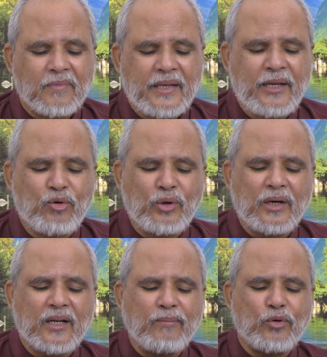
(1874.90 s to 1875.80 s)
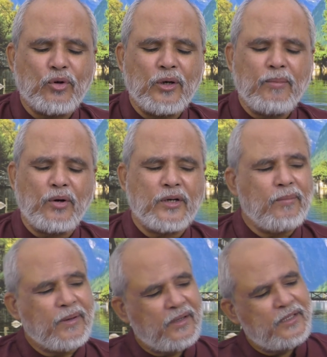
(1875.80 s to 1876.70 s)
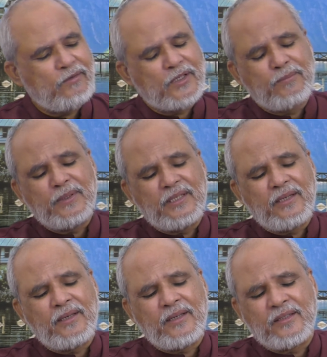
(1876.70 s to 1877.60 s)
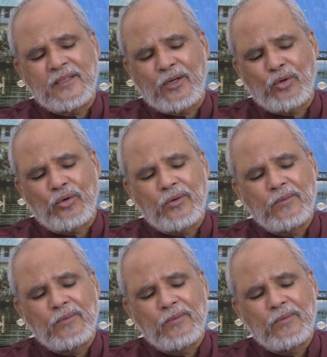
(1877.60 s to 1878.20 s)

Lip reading: He couldn't come to know about it because he was busy in his arrow.